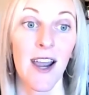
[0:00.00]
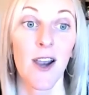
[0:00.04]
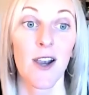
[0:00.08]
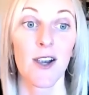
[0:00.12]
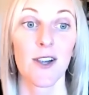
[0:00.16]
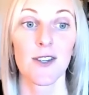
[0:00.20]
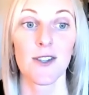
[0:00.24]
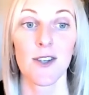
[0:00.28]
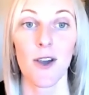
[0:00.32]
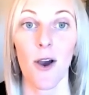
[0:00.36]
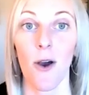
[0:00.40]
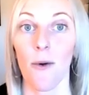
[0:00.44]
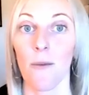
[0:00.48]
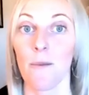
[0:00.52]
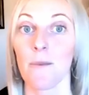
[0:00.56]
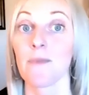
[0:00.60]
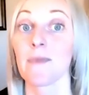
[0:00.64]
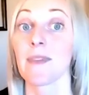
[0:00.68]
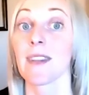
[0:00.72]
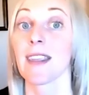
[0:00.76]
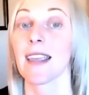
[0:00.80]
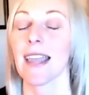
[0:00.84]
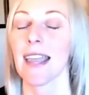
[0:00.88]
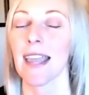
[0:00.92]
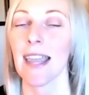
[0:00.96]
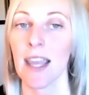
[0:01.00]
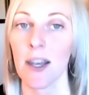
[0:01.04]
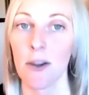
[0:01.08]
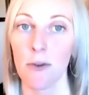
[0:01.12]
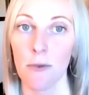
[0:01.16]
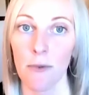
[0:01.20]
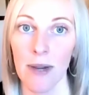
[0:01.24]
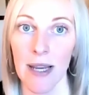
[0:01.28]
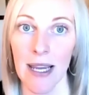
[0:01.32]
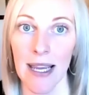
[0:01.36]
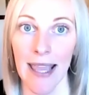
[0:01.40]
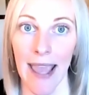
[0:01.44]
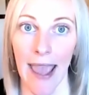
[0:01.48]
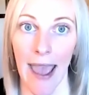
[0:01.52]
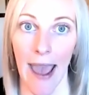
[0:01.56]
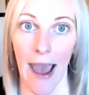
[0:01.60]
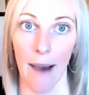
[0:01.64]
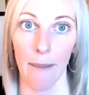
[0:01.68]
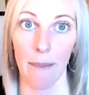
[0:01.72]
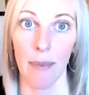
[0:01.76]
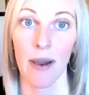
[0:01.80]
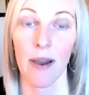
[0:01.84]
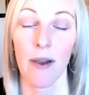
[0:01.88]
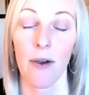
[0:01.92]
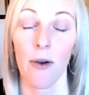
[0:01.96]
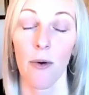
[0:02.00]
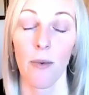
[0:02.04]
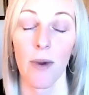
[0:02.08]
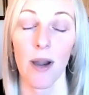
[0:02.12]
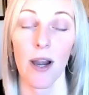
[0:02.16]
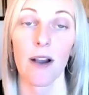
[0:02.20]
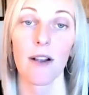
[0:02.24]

So in recap, we